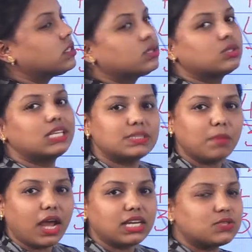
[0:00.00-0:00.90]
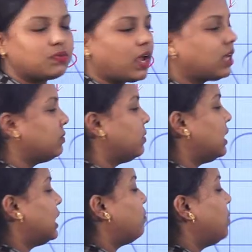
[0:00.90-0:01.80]
So, 6 minus 5 will
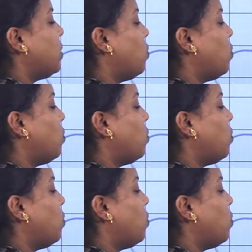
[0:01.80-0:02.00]
give me